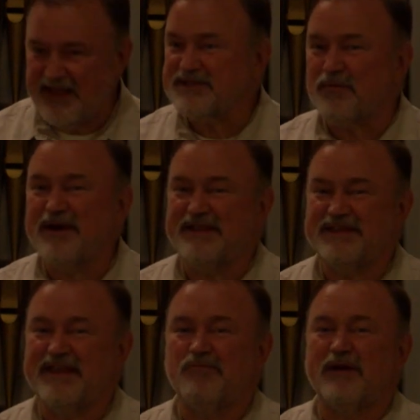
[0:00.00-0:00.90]
That's what he
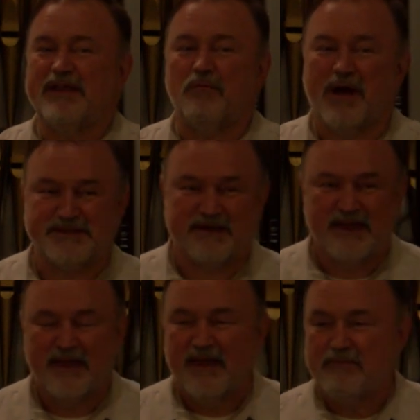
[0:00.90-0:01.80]
did when he wasn't
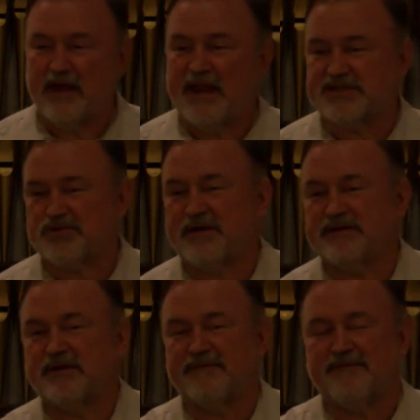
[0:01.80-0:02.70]

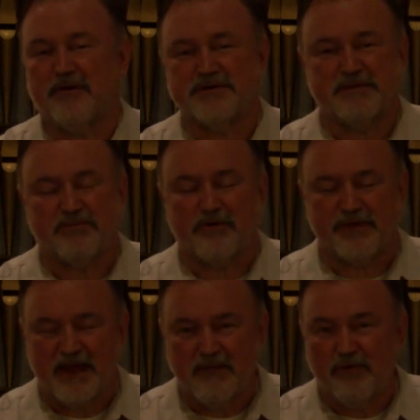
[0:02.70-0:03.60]
ministering to the folks in
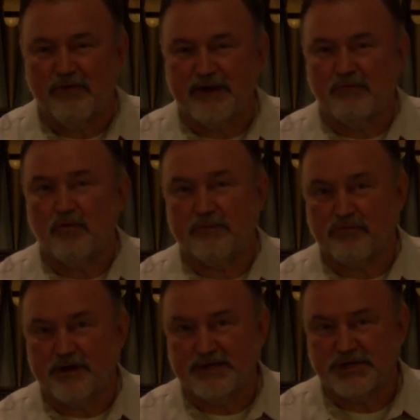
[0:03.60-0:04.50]
Perth Amboy and
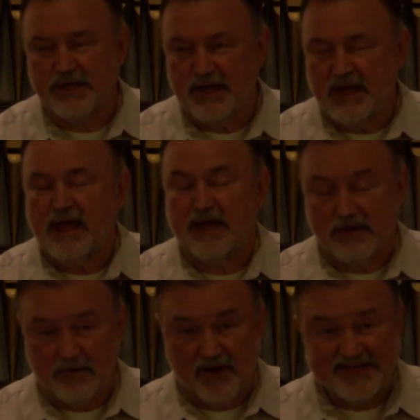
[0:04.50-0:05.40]
Woodbridge and
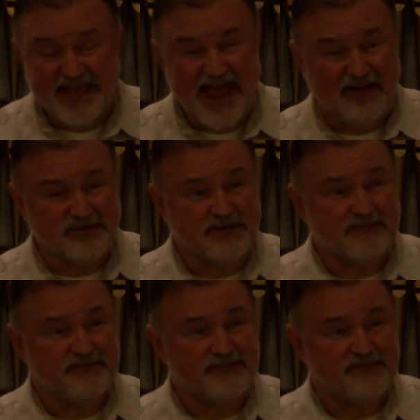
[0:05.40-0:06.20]
nearby towns.